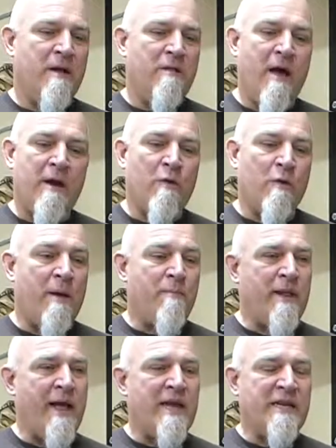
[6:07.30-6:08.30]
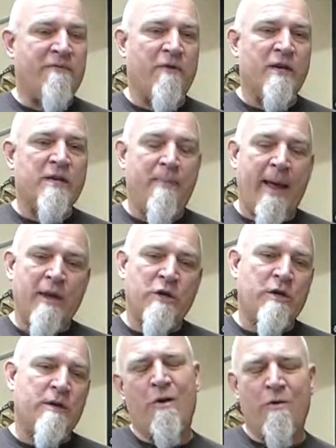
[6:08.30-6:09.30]
a lot of great plans for
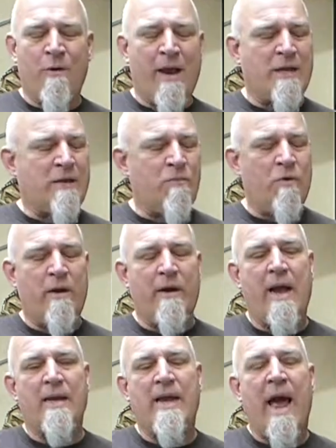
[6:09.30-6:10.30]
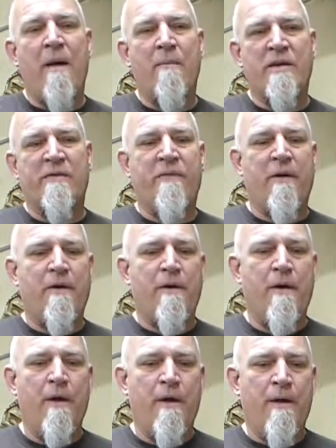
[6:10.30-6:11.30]
expansion, create some really nice
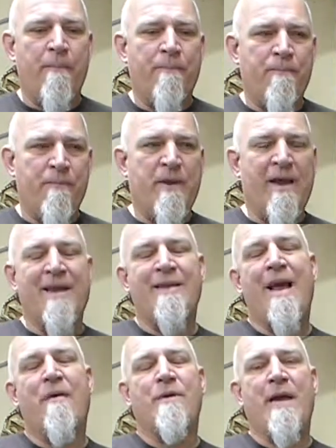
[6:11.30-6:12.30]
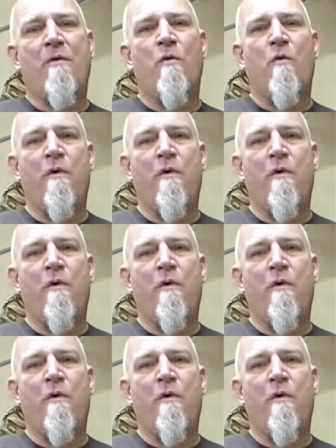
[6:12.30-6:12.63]
atmosphere in downtown